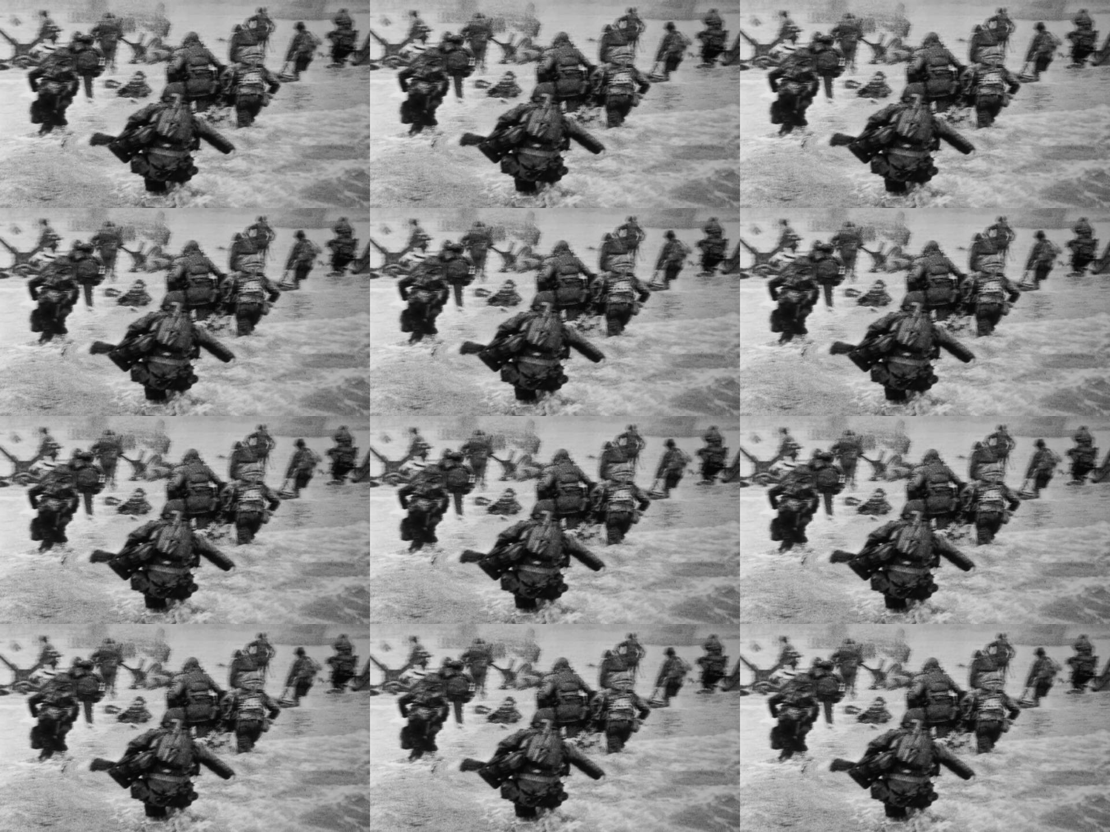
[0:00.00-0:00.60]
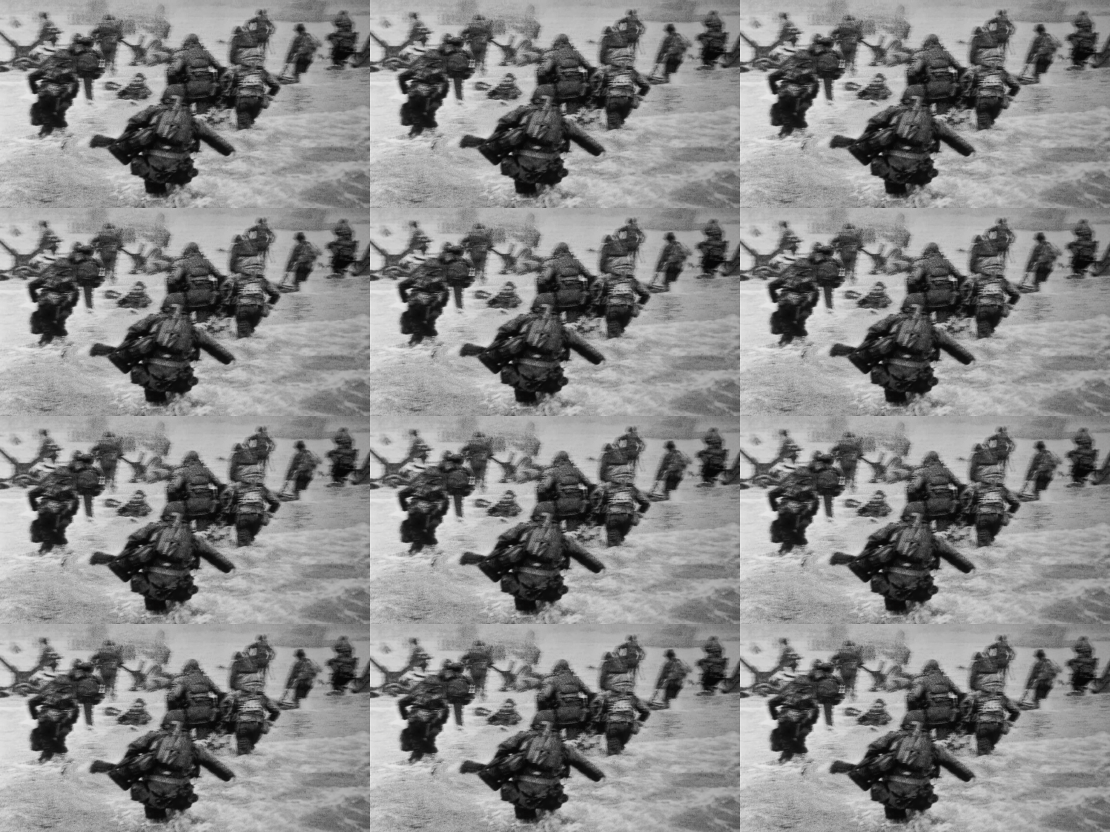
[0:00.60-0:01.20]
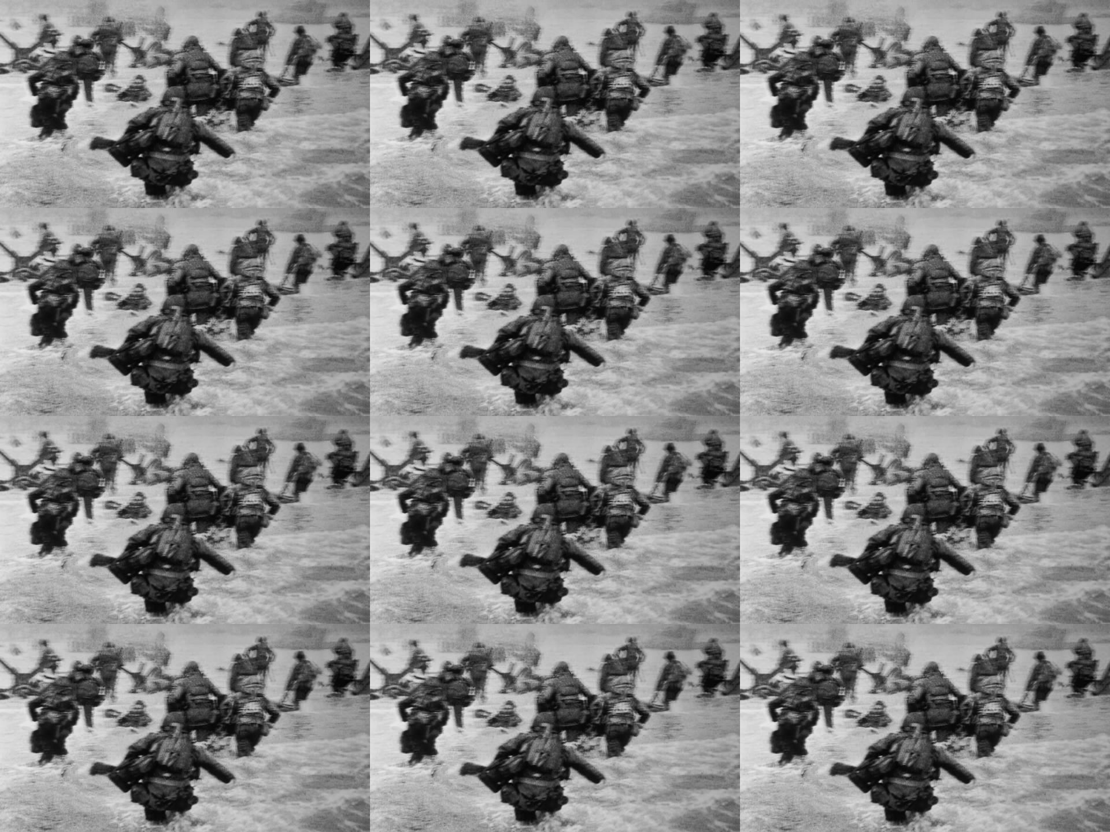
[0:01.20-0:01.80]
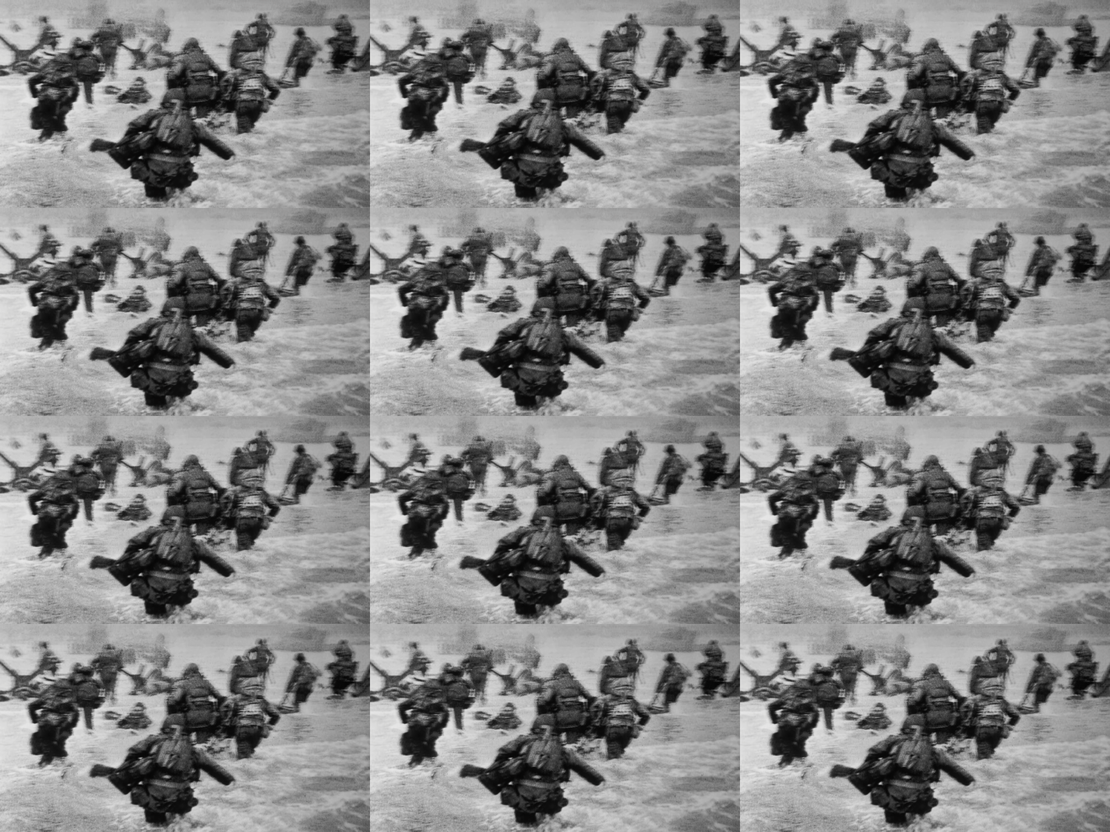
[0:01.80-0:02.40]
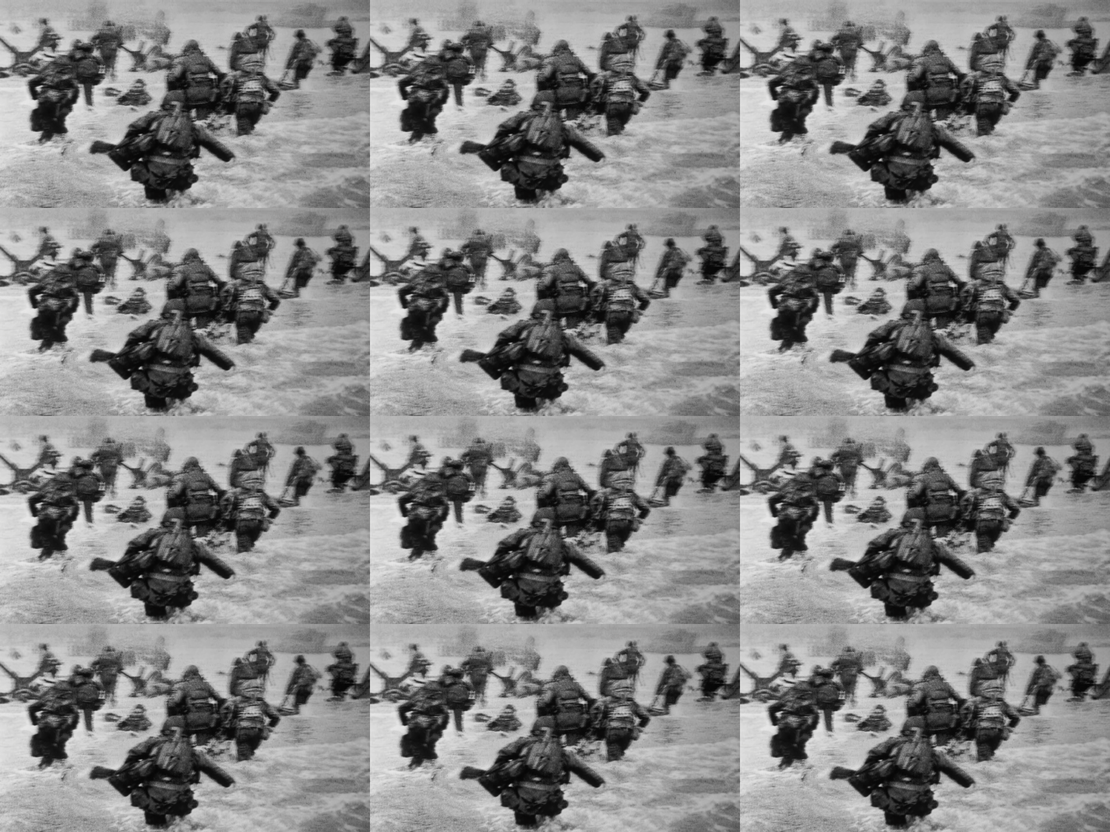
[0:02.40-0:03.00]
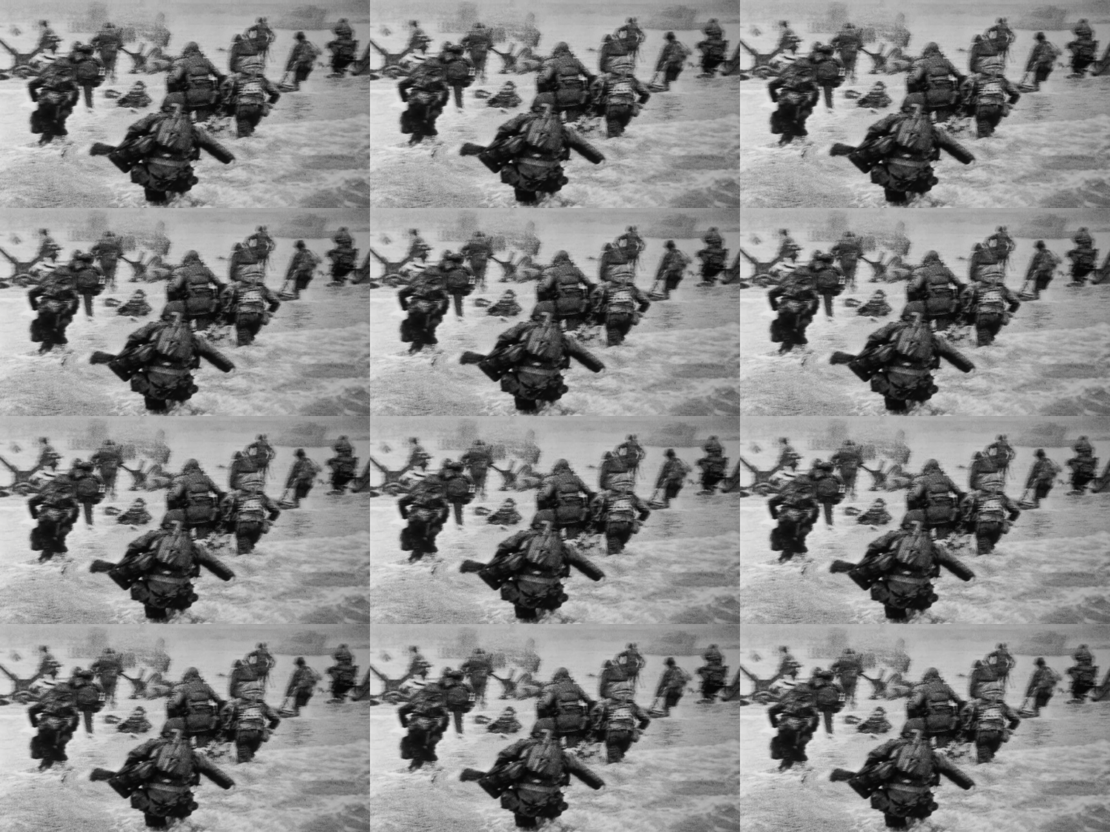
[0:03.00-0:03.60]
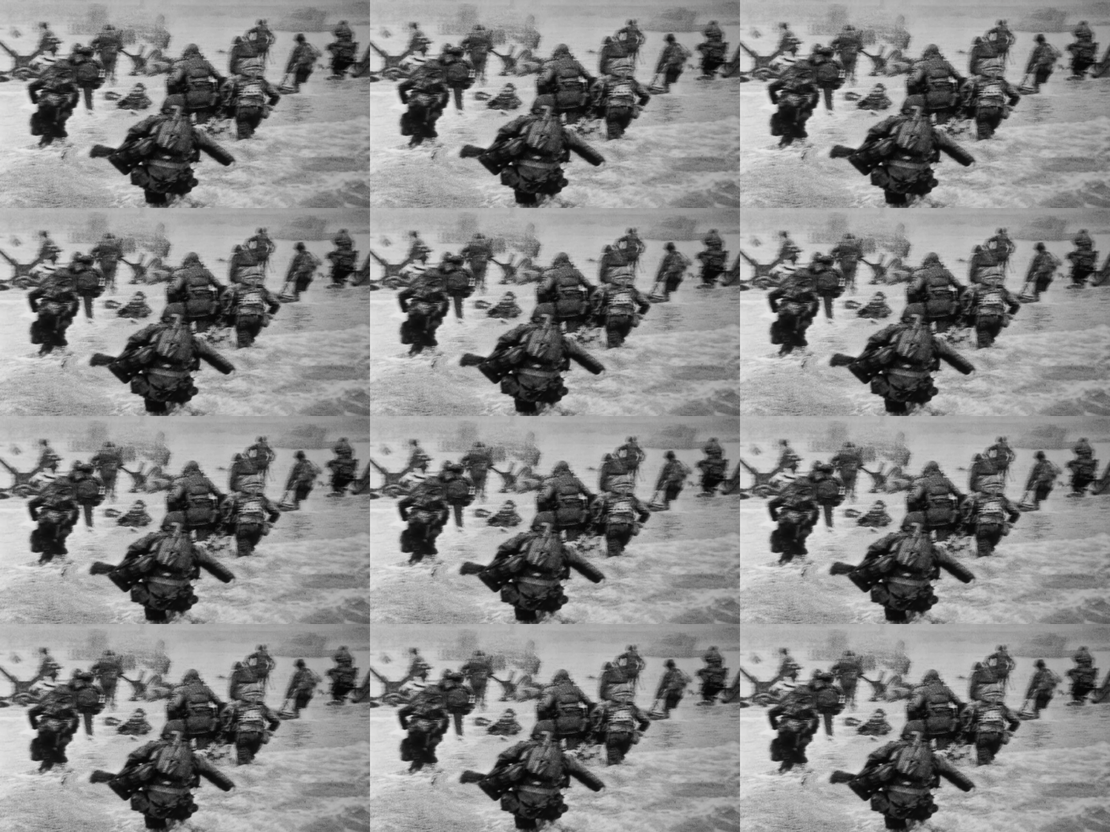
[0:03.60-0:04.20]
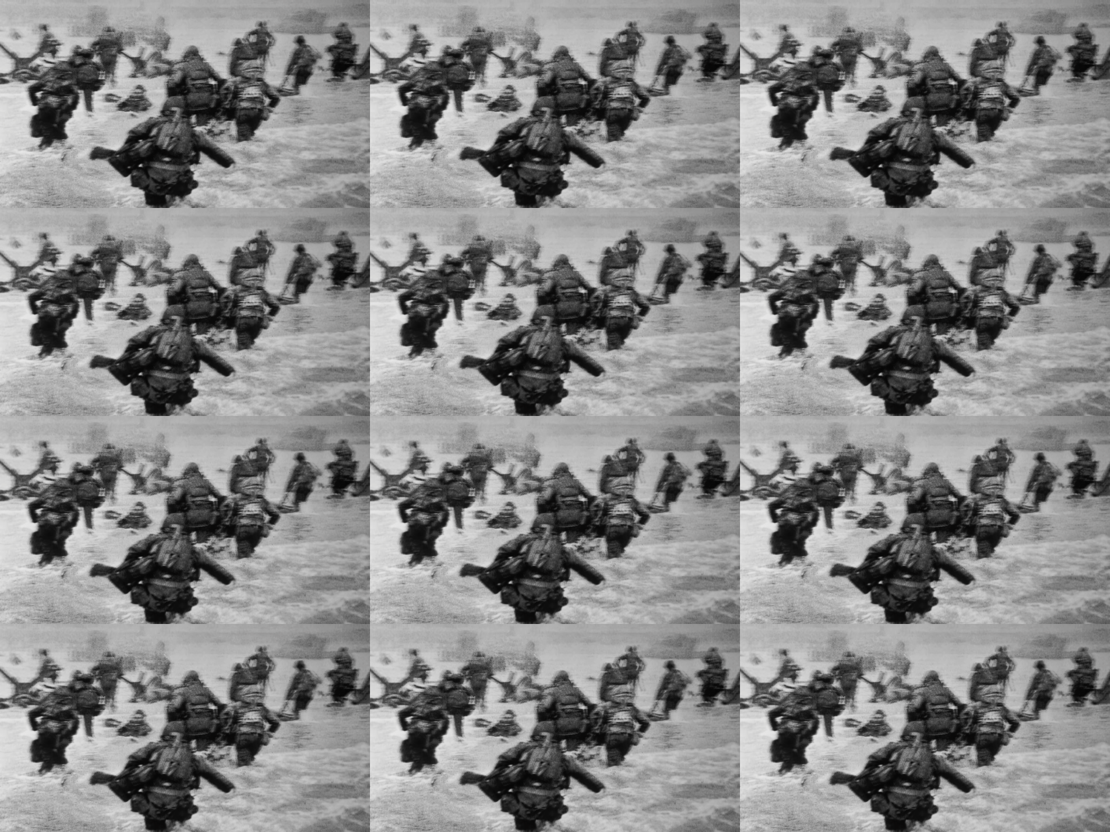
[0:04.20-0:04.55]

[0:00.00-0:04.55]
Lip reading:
Nobody's mouth can be seen.